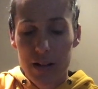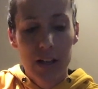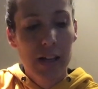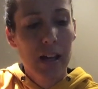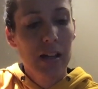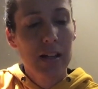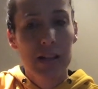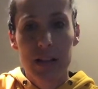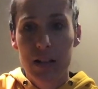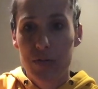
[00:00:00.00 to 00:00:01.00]
again, and
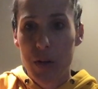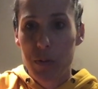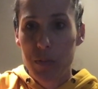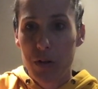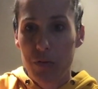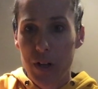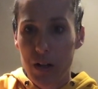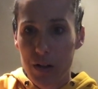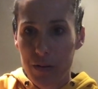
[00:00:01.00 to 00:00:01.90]
then lift up your middle finger.